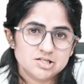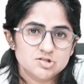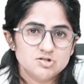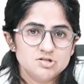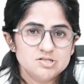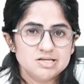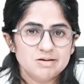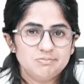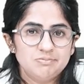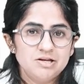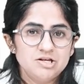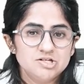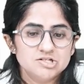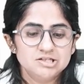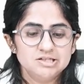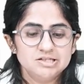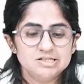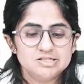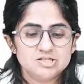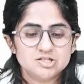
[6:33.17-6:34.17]
So,
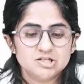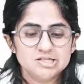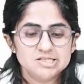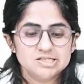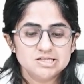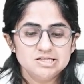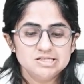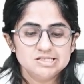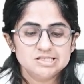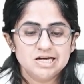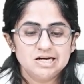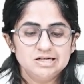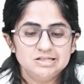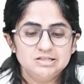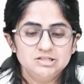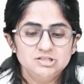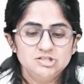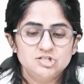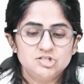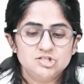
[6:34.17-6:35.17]
separation distress is that
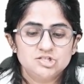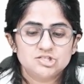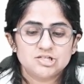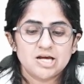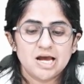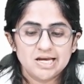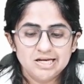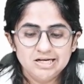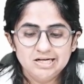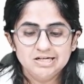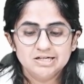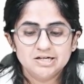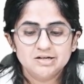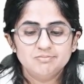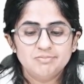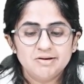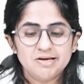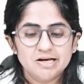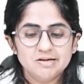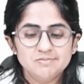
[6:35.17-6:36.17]
the child
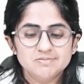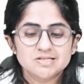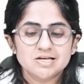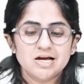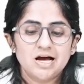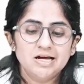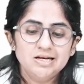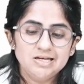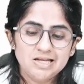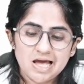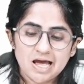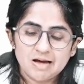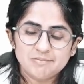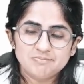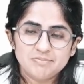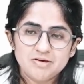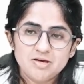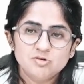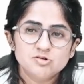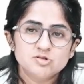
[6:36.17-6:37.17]
becomes
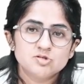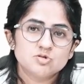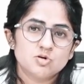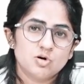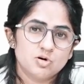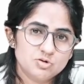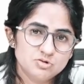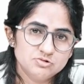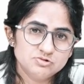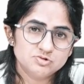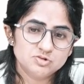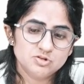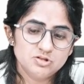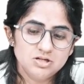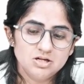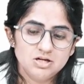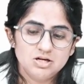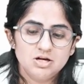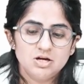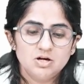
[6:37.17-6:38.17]
unhappy or sorrowful
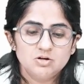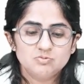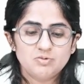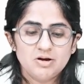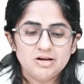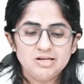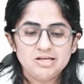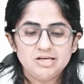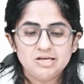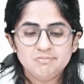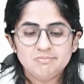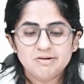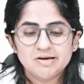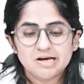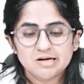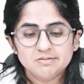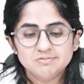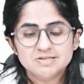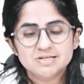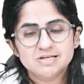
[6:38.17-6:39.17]
when he
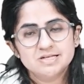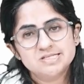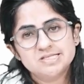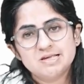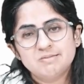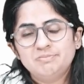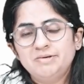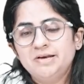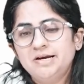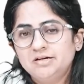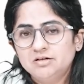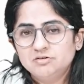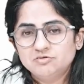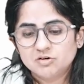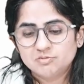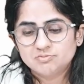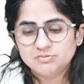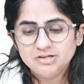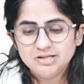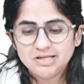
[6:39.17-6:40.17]
becomes separated
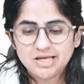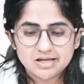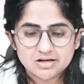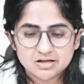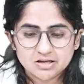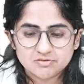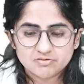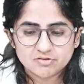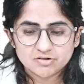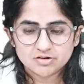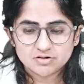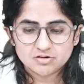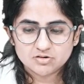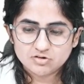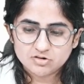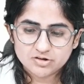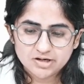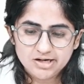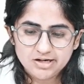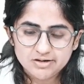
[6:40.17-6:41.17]
from the caregiver,
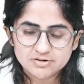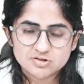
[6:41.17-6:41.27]
right?